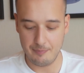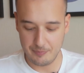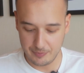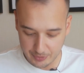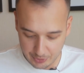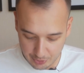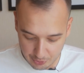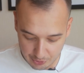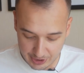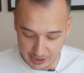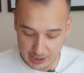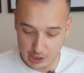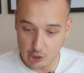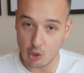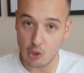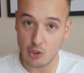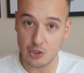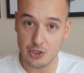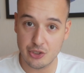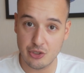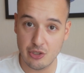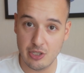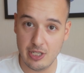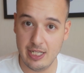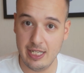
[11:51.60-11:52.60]
You need
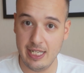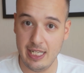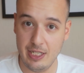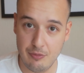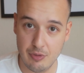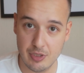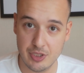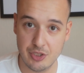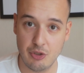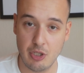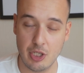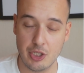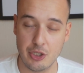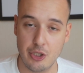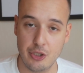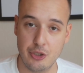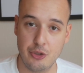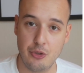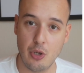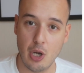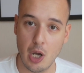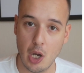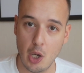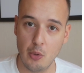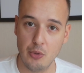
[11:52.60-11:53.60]
also an infrastructure
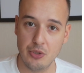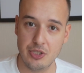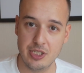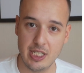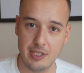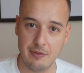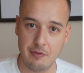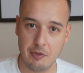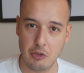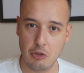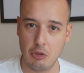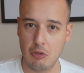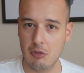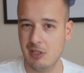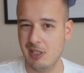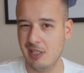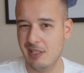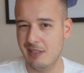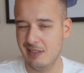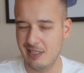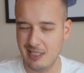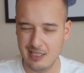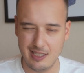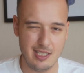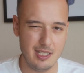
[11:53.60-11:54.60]
to host the
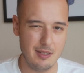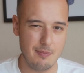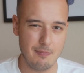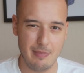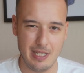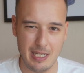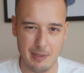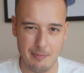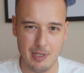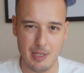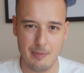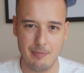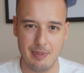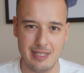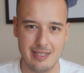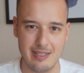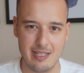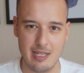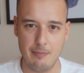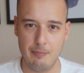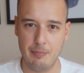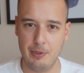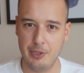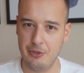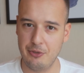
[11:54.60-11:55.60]
editorials. This is maybe a bit
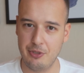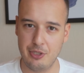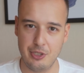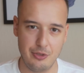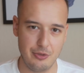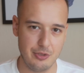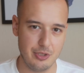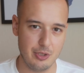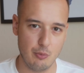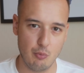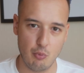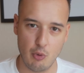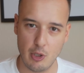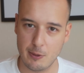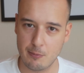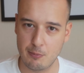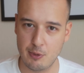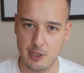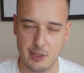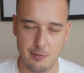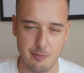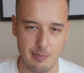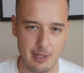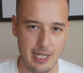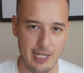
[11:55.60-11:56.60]
simpler. You can use a
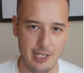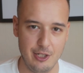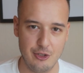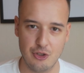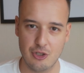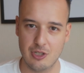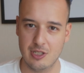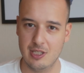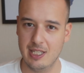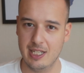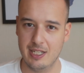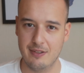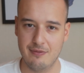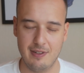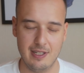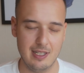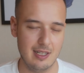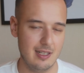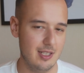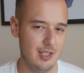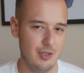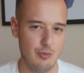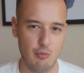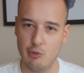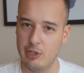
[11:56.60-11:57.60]
WordPress page,
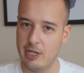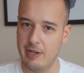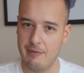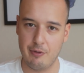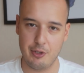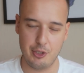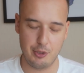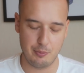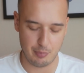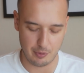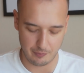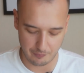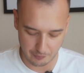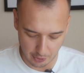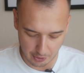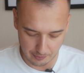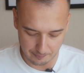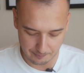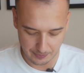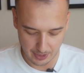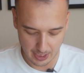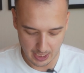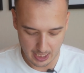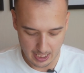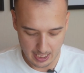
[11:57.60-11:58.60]
ClickFunnels, whatever you prefer.
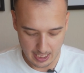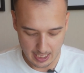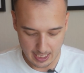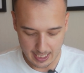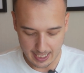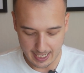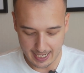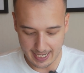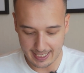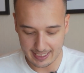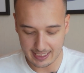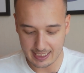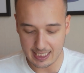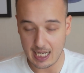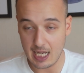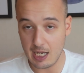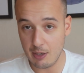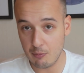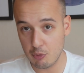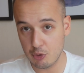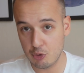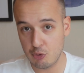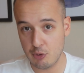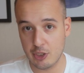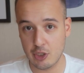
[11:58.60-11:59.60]
And I
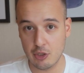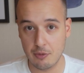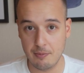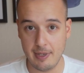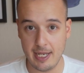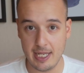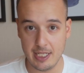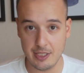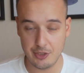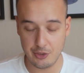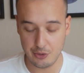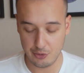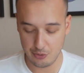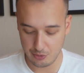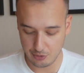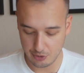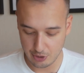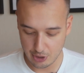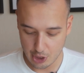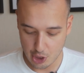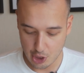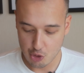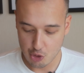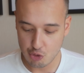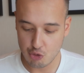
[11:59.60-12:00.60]
would recommend you
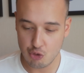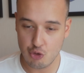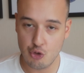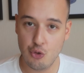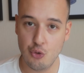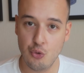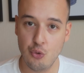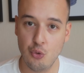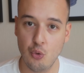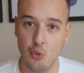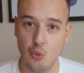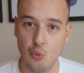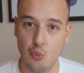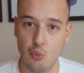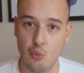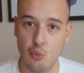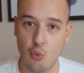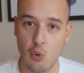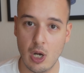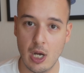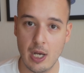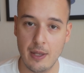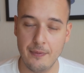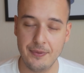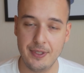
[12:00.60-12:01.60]
to
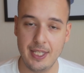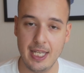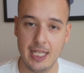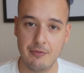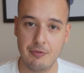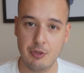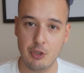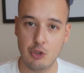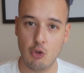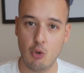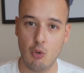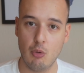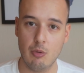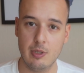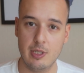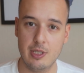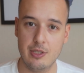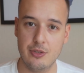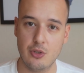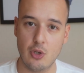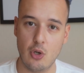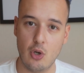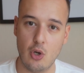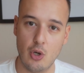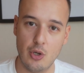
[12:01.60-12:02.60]
run the
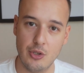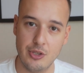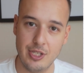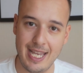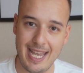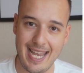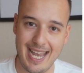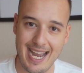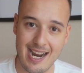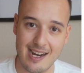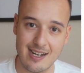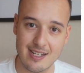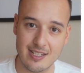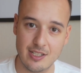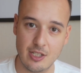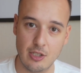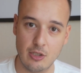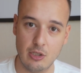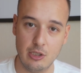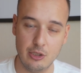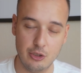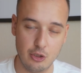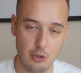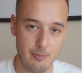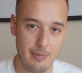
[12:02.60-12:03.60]
editorials on an
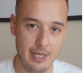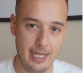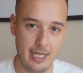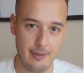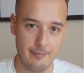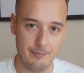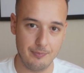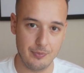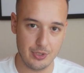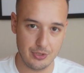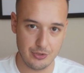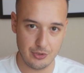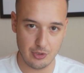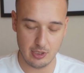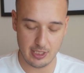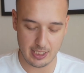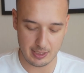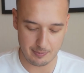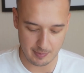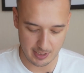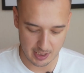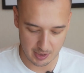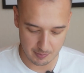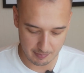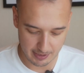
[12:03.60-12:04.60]
external domain. So
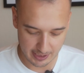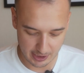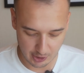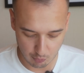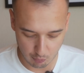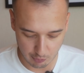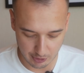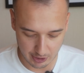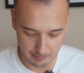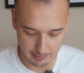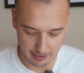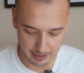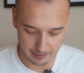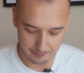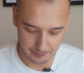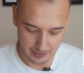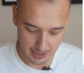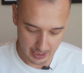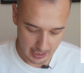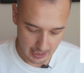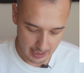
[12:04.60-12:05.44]
let me explain you what I mean.